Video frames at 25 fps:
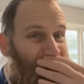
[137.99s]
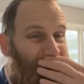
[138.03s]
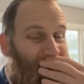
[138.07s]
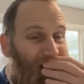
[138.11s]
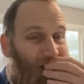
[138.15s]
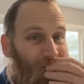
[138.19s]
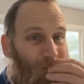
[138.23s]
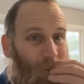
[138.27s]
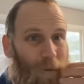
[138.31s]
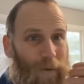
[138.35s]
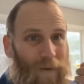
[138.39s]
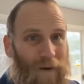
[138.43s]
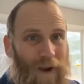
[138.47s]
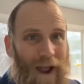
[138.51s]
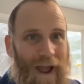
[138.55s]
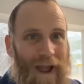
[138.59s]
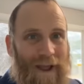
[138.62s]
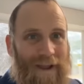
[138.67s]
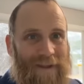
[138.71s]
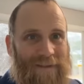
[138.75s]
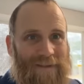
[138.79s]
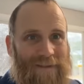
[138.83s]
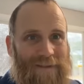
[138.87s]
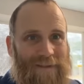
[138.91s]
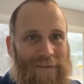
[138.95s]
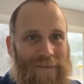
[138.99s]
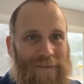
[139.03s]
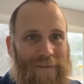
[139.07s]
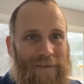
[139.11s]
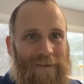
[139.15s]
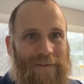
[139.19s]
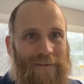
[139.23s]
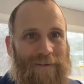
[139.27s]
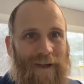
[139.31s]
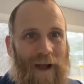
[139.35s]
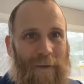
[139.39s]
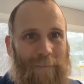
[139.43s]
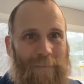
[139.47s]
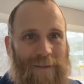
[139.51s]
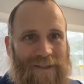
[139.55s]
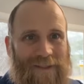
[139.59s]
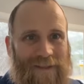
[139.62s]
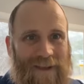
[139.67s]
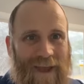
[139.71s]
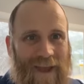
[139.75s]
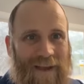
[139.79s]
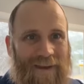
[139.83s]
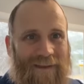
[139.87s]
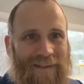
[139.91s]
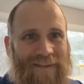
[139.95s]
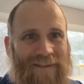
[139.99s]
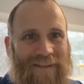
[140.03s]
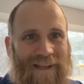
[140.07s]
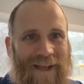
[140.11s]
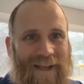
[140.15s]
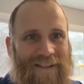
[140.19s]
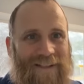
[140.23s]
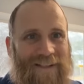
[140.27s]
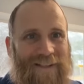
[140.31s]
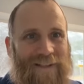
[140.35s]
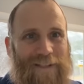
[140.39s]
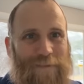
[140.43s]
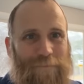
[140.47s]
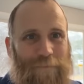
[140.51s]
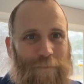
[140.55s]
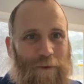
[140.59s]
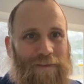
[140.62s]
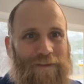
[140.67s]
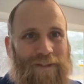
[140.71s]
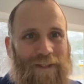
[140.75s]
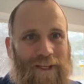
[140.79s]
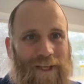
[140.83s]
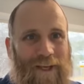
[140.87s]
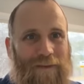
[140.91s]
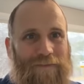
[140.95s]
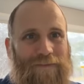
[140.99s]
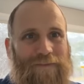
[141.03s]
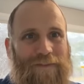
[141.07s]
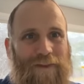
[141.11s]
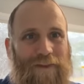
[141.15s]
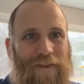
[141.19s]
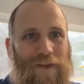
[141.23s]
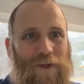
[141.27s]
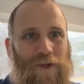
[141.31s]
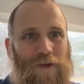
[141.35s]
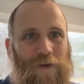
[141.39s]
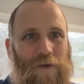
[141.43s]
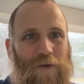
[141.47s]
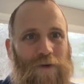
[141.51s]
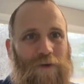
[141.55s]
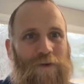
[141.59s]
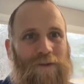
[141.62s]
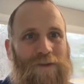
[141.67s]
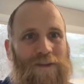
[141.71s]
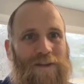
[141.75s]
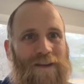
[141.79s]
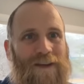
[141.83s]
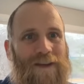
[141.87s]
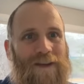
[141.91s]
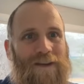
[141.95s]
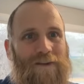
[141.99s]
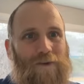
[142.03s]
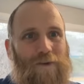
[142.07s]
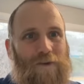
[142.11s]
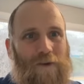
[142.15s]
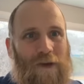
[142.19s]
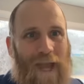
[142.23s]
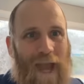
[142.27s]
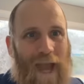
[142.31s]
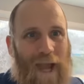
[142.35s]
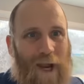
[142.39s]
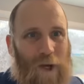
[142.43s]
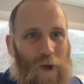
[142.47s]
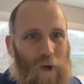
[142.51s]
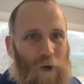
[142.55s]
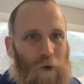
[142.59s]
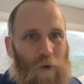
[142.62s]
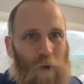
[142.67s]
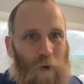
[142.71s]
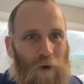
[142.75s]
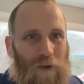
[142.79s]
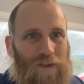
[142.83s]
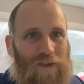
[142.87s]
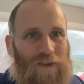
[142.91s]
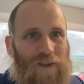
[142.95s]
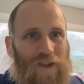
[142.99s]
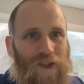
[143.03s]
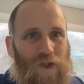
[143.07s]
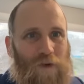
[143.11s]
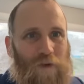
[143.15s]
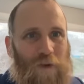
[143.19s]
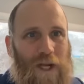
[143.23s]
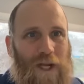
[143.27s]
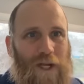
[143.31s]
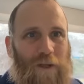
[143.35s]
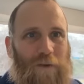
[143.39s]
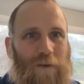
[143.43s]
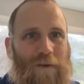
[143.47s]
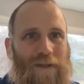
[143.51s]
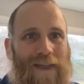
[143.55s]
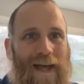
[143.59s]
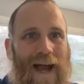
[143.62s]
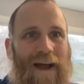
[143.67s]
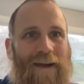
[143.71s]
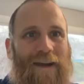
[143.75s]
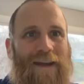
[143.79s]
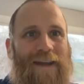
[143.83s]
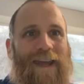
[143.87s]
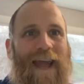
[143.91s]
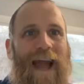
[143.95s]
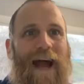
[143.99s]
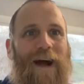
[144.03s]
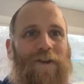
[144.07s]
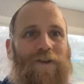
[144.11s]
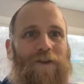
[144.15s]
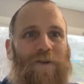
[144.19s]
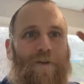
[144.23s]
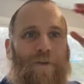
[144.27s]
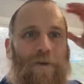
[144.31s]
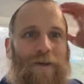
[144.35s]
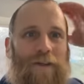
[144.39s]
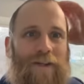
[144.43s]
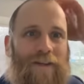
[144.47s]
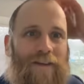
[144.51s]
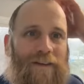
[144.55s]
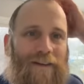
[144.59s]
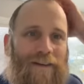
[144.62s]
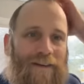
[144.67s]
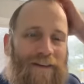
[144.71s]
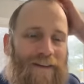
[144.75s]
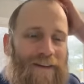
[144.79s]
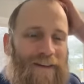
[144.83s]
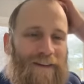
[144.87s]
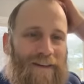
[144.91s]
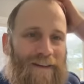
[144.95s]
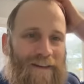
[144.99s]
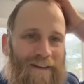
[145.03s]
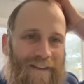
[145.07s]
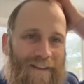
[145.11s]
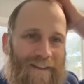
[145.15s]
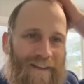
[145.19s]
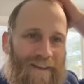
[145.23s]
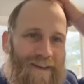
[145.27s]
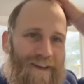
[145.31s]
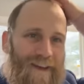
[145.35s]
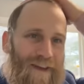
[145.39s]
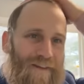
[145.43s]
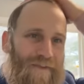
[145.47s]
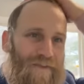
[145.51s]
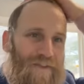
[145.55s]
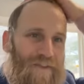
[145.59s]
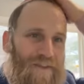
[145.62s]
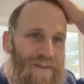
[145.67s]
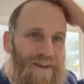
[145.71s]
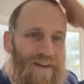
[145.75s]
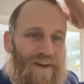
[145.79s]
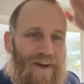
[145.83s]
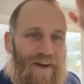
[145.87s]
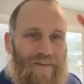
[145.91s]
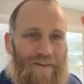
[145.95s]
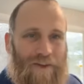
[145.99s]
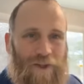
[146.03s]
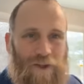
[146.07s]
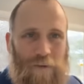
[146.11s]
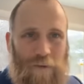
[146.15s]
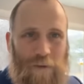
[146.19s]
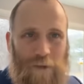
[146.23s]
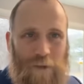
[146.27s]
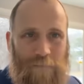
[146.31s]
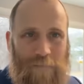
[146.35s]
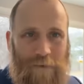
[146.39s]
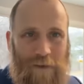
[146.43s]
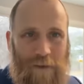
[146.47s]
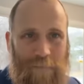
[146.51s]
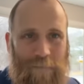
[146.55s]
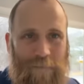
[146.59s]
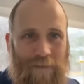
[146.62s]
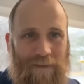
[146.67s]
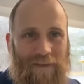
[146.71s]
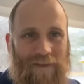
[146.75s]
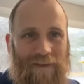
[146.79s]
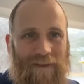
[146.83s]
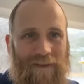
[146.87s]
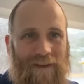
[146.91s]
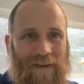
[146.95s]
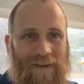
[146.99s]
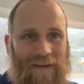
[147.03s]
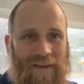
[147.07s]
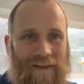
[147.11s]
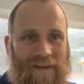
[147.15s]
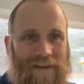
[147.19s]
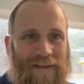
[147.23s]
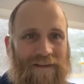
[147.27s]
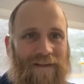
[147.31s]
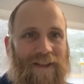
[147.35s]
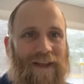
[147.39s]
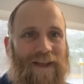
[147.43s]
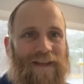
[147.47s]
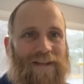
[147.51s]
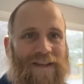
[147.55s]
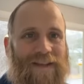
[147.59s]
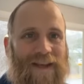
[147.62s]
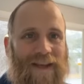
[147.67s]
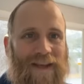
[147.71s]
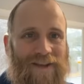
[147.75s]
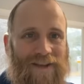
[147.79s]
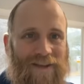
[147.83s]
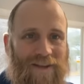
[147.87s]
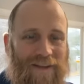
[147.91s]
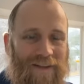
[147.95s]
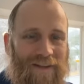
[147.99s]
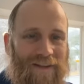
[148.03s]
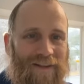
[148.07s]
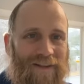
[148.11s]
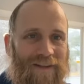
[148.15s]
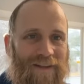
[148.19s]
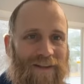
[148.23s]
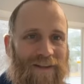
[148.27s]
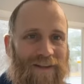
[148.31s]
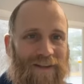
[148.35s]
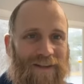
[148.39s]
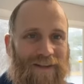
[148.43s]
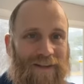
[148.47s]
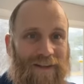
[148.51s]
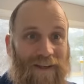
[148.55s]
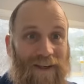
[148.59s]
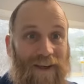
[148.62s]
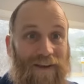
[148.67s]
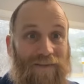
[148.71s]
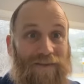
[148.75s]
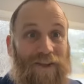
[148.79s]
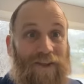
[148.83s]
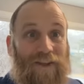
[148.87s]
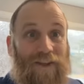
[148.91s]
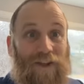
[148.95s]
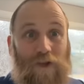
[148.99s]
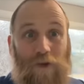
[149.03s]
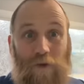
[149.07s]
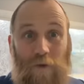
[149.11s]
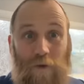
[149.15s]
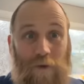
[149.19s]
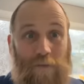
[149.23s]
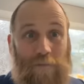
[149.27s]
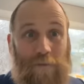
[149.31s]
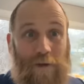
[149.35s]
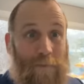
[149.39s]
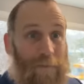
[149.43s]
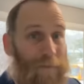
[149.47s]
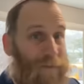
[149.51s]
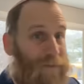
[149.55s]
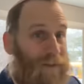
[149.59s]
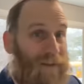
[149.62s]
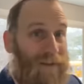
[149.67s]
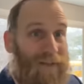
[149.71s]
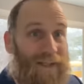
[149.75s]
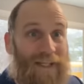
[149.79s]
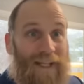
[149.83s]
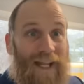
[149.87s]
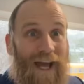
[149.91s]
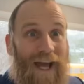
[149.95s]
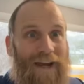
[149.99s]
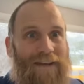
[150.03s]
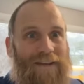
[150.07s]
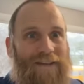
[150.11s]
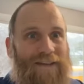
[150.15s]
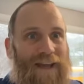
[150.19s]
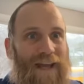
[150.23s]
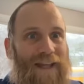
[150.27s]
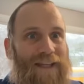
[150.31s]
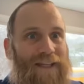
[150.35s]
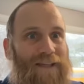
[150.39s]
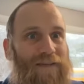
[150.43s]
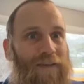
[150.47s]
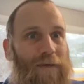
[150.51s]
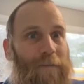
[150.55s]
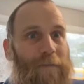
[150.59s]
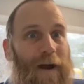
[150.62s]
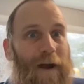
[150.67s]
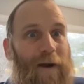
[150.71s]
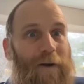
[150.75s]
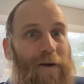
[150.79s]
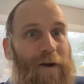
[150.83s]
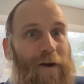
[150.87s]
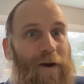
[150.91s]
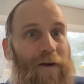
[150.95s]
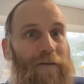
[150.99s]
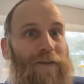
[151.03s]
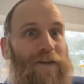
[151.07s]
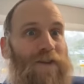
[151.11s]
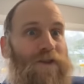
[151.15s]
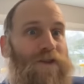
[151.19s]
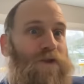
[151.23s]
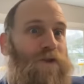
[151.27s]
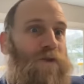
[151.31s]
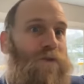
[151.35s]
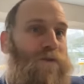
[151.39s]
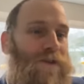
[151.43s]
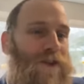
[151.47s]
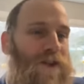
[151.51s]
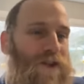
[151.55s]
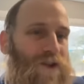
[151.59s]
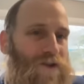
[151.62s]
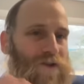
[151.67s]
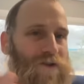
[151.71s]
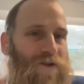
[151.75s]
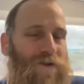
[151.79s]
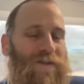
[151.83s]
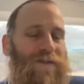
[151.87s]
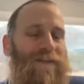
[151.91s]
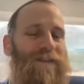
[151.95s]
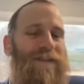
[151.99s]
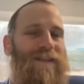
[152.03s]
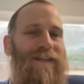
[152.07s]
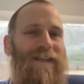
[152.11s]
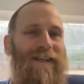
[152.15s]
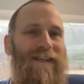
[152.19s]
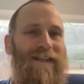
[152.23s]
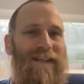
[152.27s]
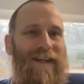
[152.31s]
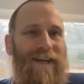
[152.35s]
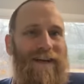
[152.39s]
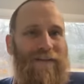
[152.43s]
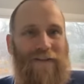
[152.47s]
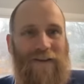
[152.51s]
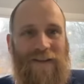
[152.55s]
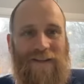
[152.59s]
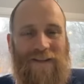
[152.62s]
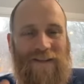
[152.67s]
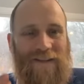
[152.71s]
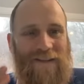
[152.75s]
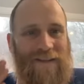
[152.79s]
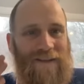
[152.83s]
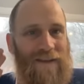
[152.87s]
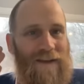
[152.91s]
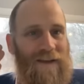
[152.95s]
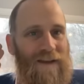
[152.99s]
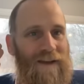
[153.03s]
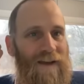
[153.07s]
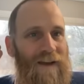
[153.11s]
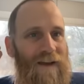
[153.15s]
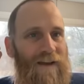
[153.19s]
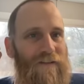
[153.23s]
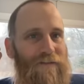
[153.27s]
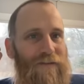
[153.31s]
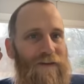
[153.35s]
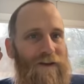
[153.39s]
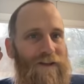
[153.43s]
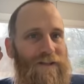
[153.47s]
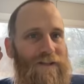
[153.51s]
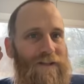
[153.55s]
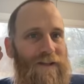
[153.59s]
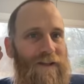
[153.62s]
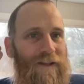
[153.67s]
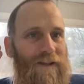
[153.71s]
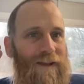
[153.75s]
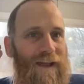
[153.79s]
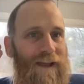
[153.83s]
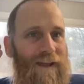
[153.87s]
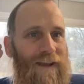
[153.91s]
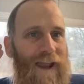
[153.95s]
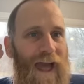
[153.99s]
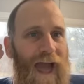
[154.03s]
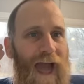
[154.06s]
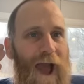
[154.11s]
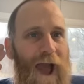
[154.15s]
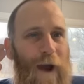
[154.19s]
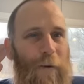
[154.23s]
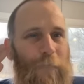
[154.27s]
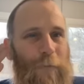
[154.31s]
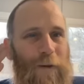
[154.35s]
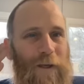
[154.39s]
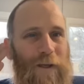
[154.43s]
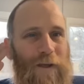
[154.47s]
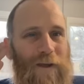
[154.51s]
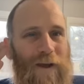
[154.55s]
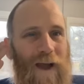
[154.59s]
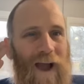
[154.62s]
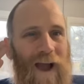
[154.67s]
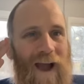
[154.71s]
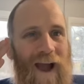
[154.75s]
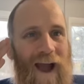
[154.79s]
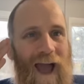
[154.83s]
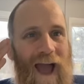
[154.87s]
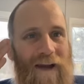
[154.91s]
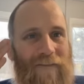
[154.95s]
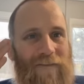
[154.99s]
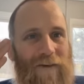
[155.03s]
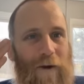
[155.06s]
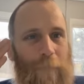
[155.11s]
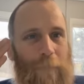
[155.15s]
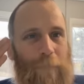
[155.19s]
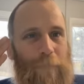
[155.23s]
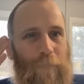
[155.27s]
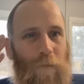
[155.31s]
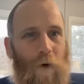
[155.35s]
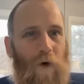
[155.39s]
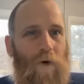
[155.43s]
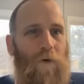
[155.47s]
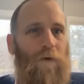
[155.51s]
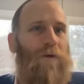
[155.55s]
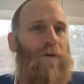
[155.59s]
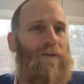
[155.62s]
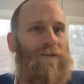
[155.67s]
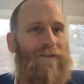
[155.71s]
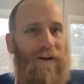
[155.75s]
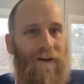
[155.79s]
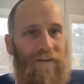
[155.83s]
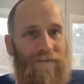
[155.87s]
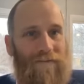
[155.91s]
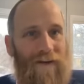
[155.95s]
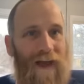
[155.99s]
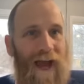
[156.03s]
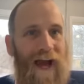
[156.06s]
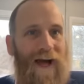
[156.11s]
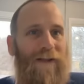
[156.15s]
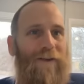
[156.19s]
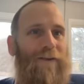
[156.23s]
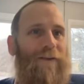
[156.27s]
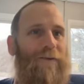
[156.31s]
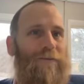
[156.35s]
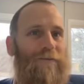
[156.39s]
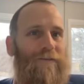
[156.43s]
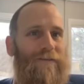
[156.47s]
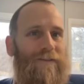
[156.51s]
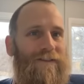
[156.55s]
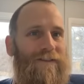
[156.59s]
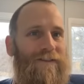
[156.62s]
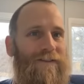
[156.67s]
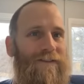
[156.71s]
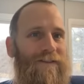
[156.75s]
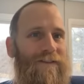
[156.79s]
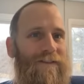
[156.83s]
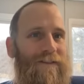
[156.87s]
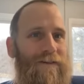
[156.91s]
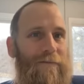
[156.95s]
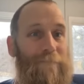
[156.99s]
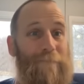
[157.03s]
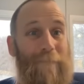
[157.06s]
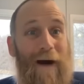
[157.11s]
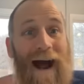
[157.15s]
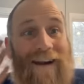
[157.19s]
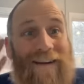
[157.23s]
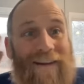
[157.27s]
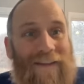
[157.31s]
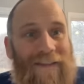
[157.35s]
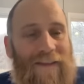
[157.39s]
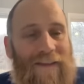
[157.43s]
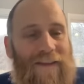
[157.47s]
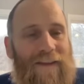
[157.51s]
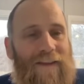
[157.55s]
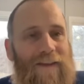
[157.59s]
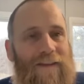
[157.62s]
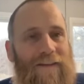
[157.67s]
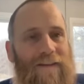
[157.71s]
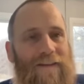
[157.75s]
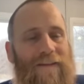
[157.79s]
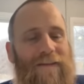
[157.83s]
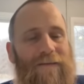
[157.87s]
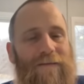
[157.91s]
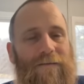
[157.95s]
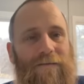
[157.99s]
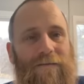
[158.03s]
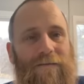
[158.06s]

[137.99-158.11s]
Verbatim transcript: or as Thomas Cahill says in his book, The Gift of the Jews, you can't cross the street without encountering the gift of the Jewish people, the civilization the gift of the Jewish people to the United States of America, if it's judicial, if it's if it's in, in how we have our morals, our values, monotheism.